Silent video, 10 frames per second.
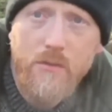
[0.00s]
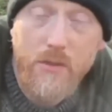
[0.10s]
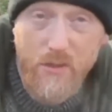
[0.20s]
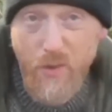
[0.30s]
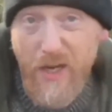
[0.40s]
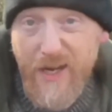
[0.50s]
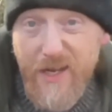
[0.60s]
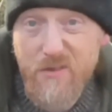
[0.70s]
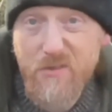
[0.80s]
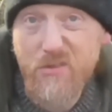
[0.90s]
Google
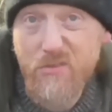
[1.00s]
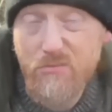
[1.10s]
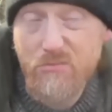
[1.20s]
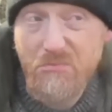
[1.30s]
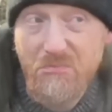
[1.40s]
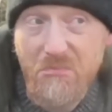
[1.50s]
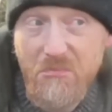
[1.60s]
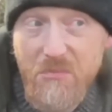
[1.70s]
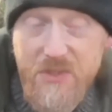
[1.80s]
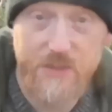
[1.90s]
Hangouts,
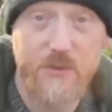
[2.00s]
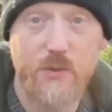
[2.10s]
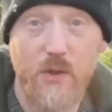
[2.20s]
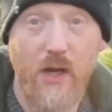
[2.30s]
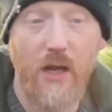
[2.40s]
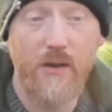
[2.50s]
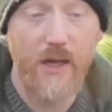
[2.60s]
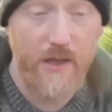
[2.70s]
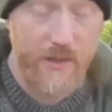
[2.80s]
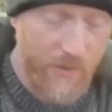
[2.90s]
which seems to work okay,